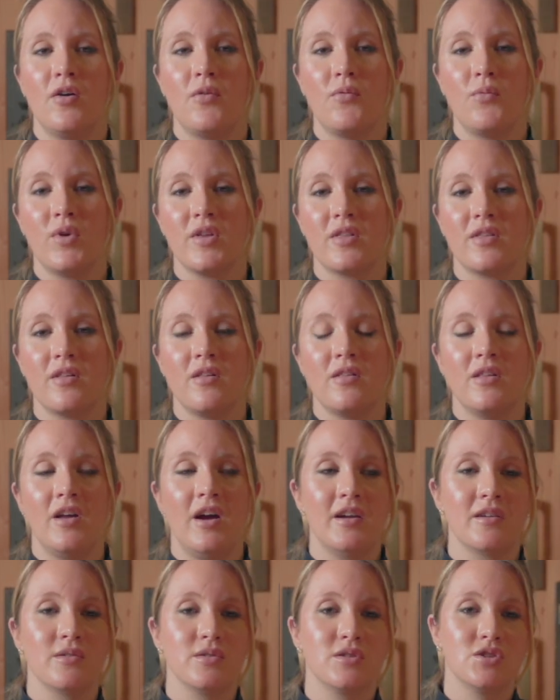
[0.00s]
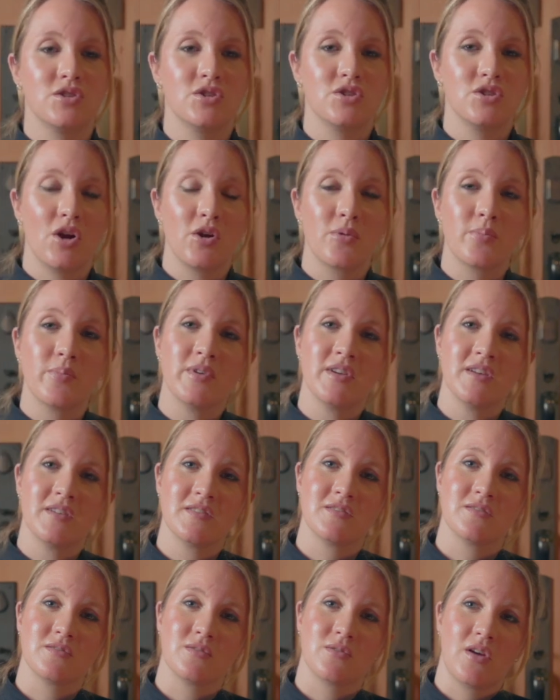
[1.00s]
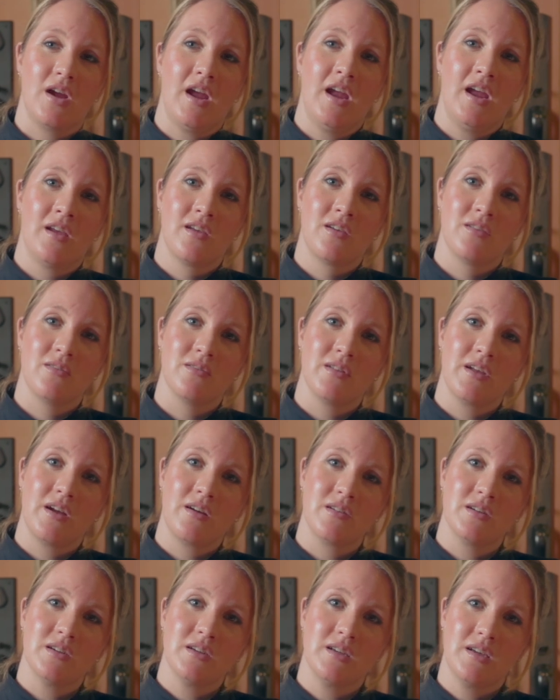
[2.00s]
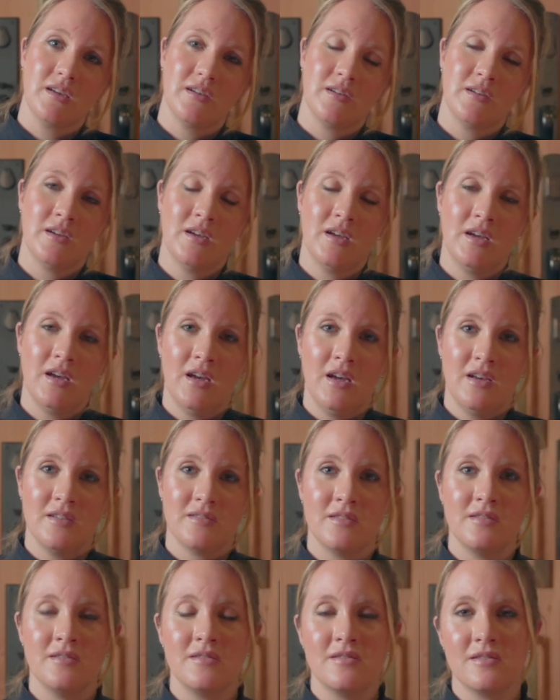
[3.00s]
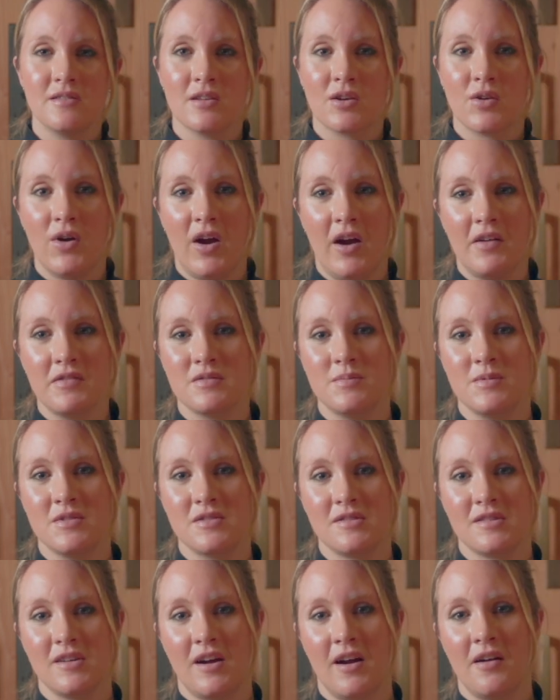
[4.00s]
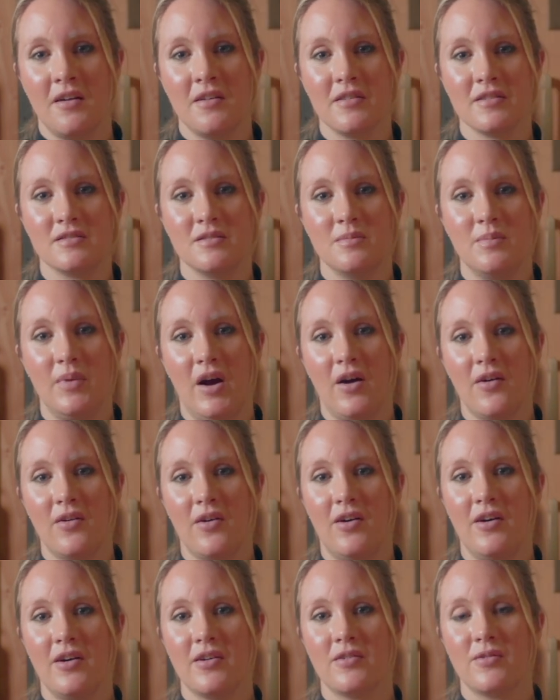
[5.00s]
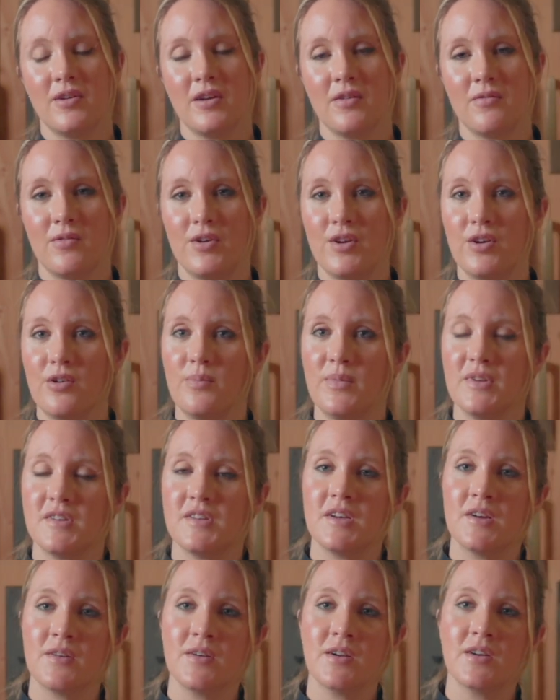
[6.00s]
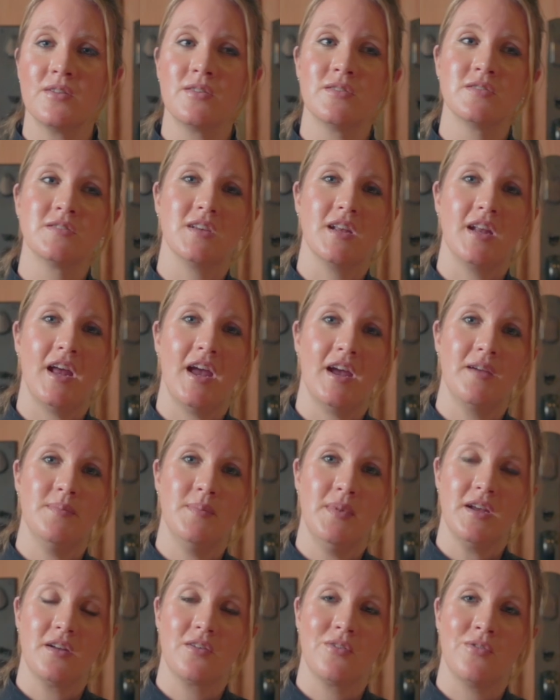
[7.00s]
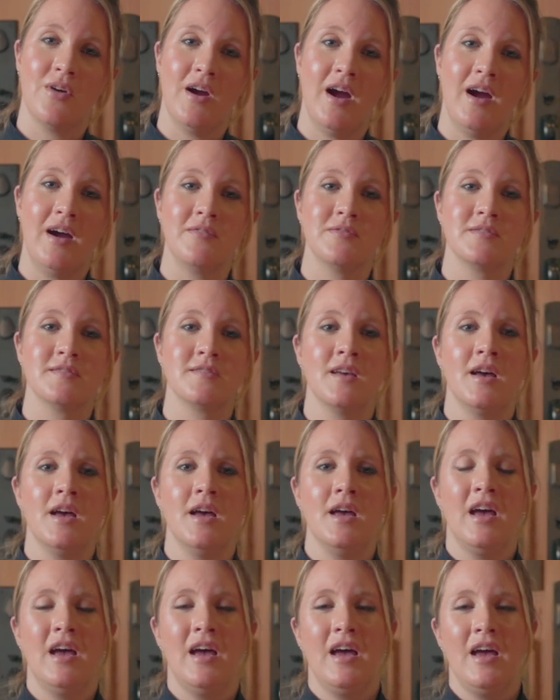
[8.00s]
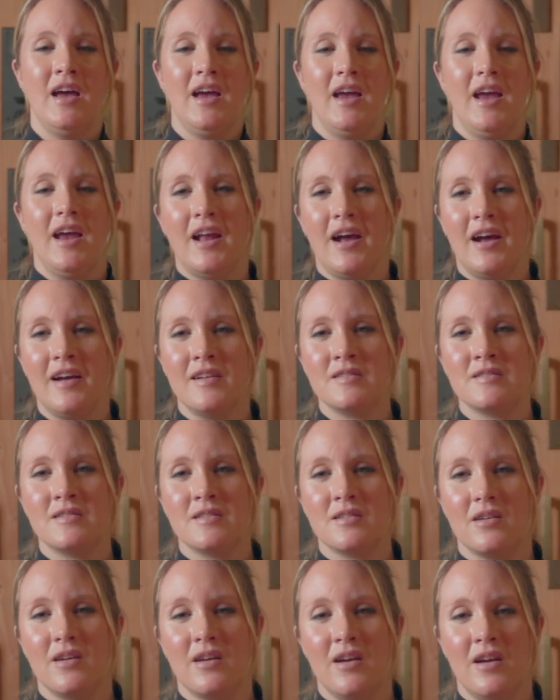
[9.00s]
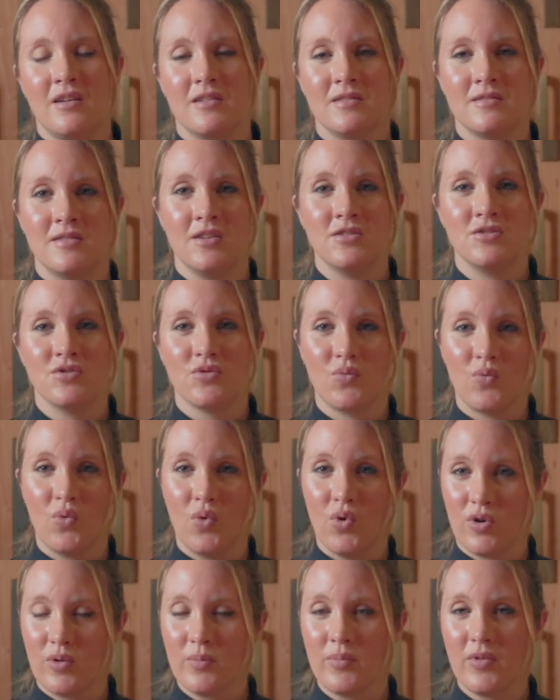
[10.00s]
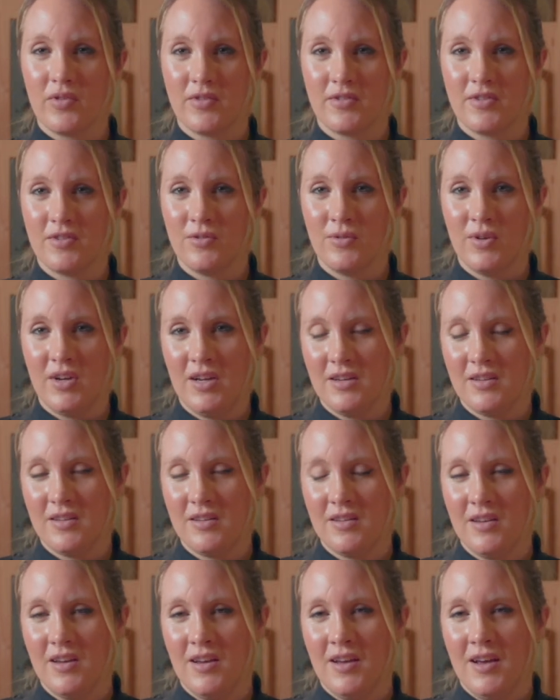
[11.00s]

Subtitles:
with a lot of sharpness or angularity. Since the Craftsman style is about honoring real materials and handmade crafts, It has an essential warmth to it,